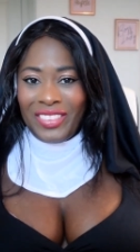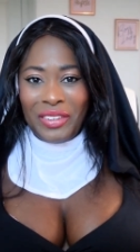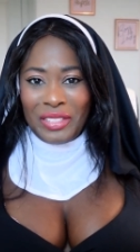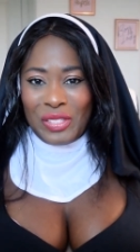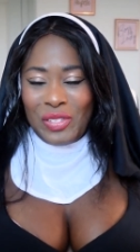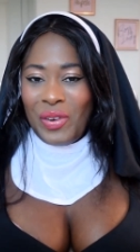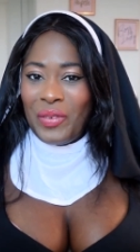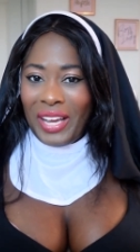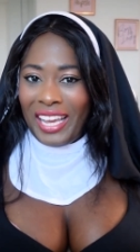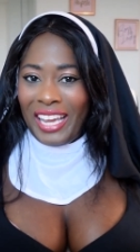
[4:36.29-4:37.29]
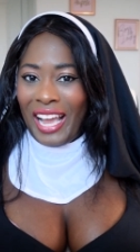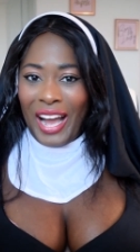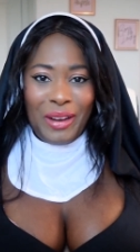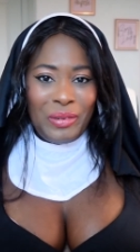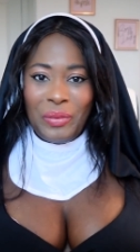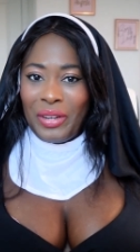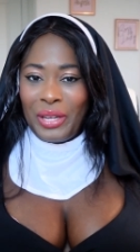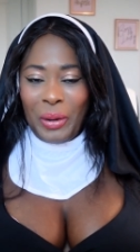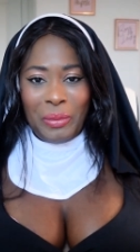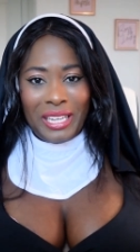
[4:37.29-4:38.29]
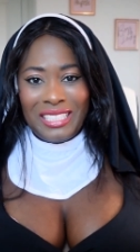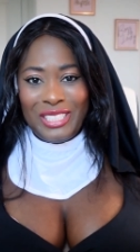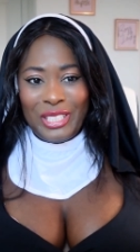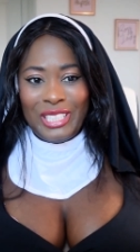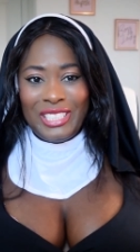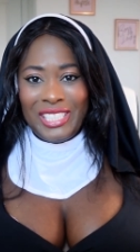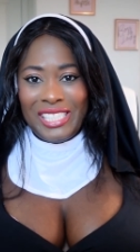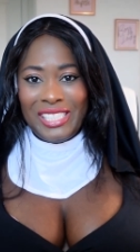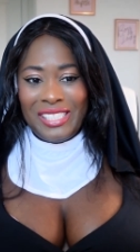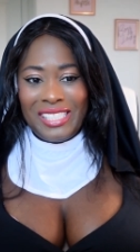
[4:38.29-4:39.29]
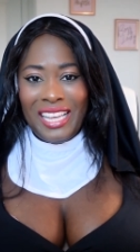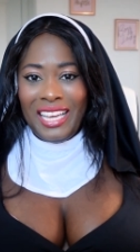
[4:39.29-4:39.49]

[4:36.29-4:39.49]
there is no way I would want to go back to Chuck E. Cheese.